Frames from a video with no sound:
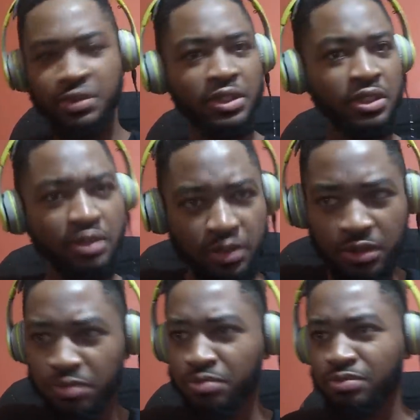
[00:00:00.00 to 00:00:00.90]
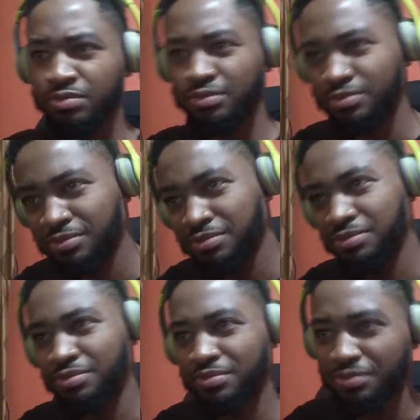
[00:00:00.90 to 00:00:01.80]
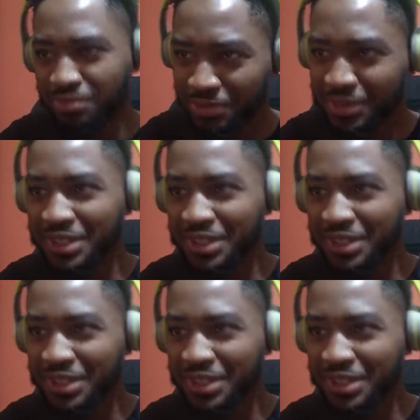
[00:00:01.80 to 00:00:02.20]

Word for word: Big shout out to Vince on the beat, by the way.